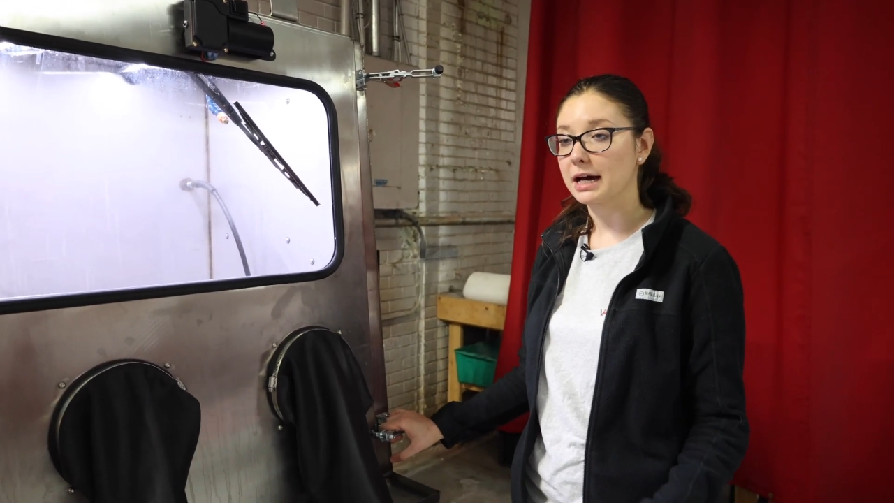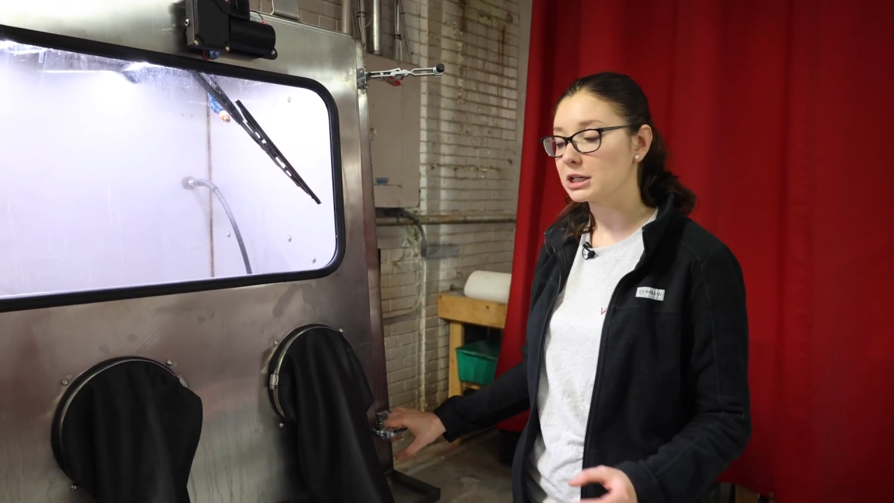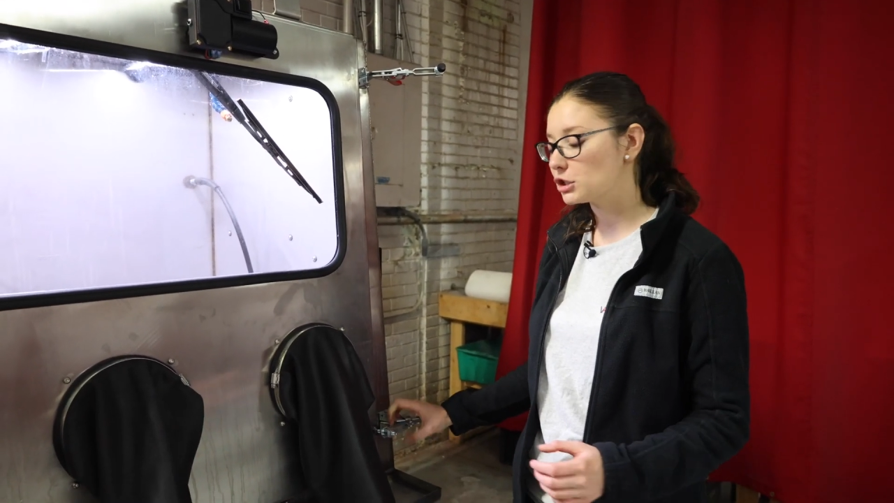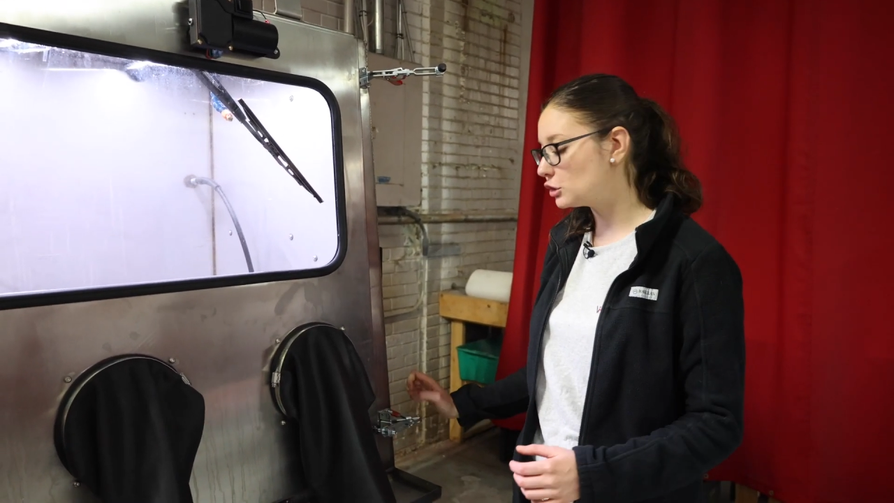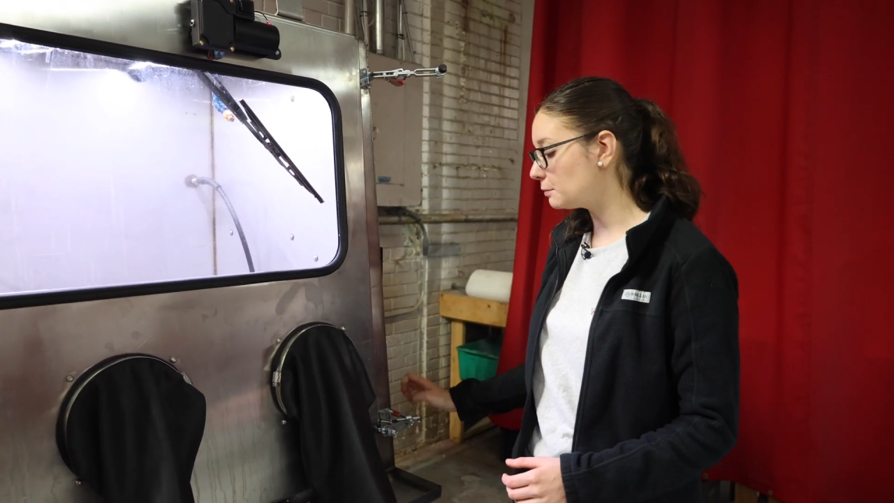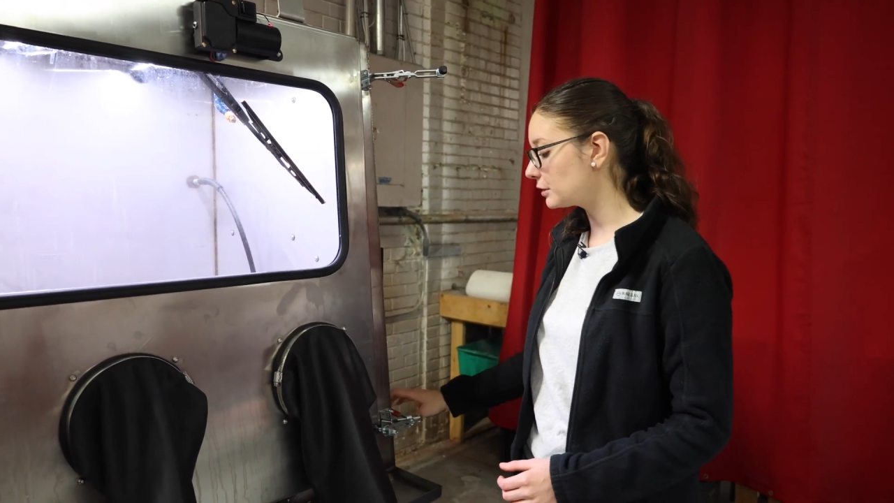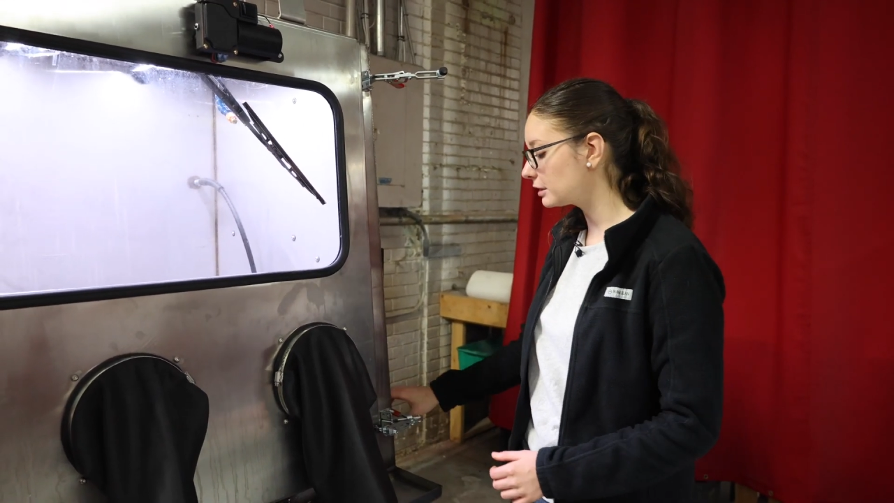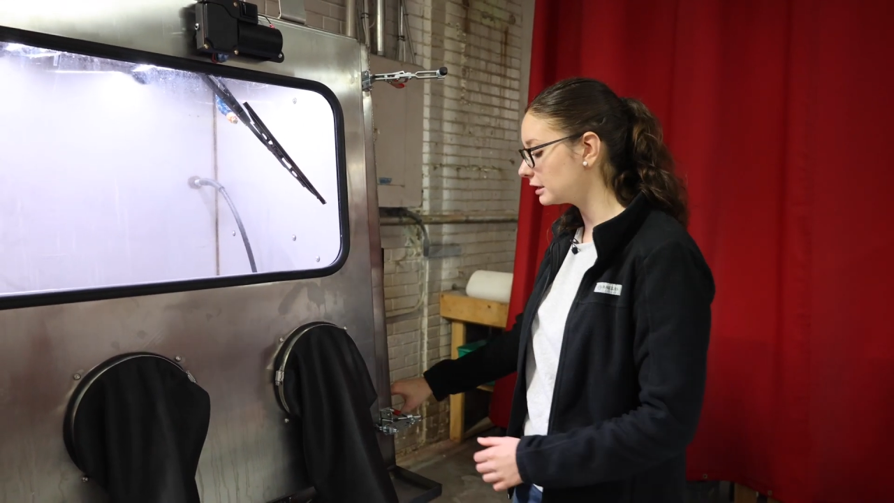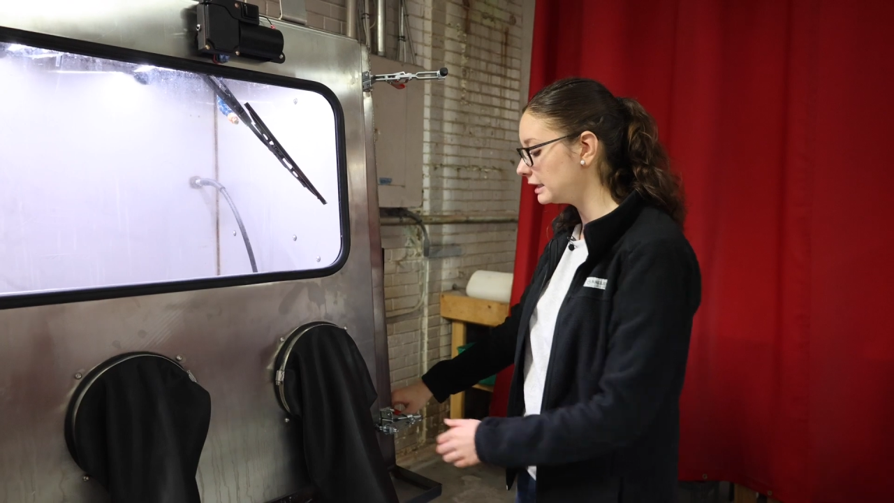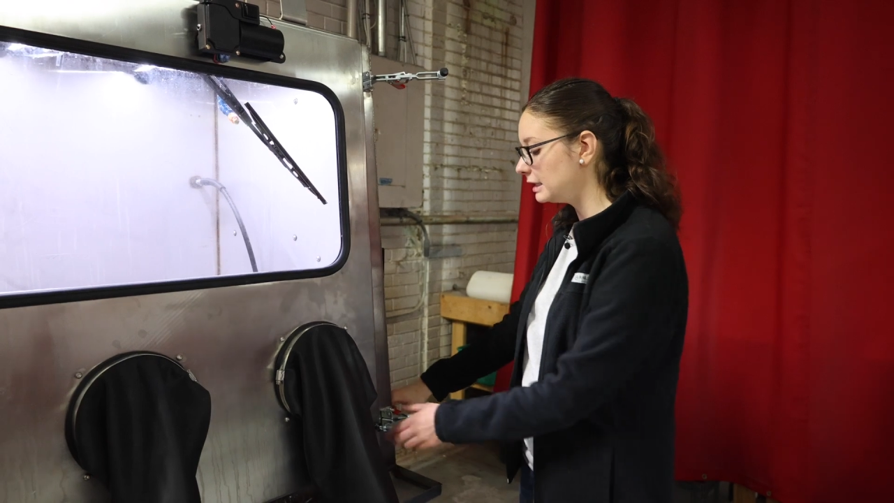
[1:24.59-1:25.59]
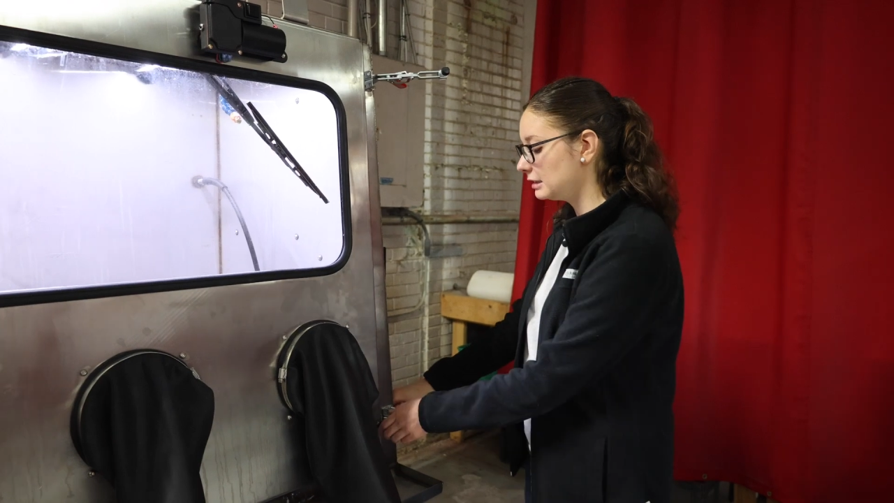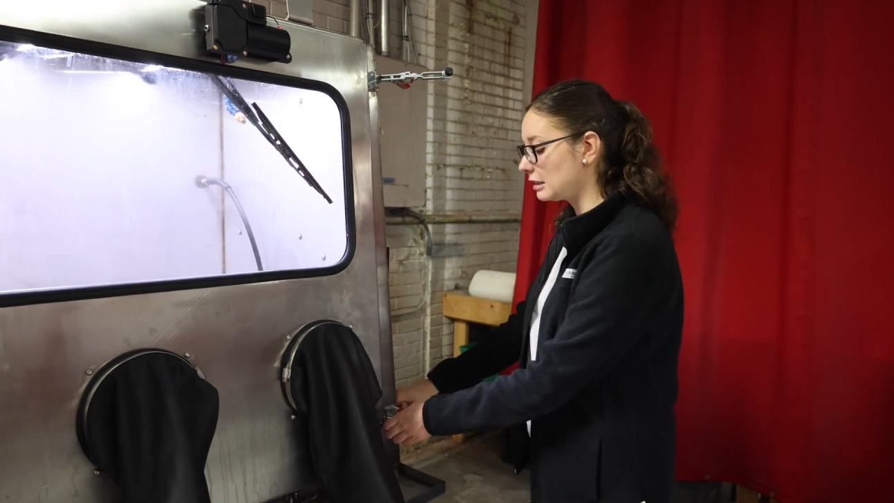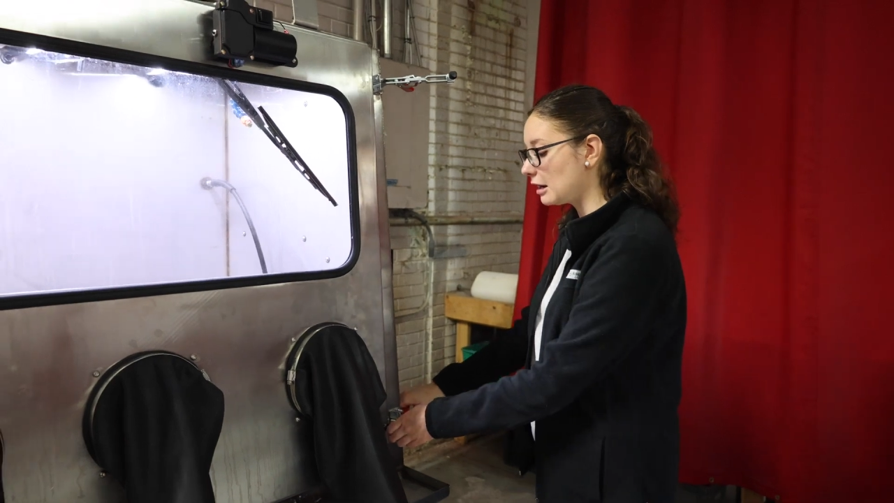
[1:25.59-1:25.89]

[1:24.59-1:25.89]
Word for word: got it super clean,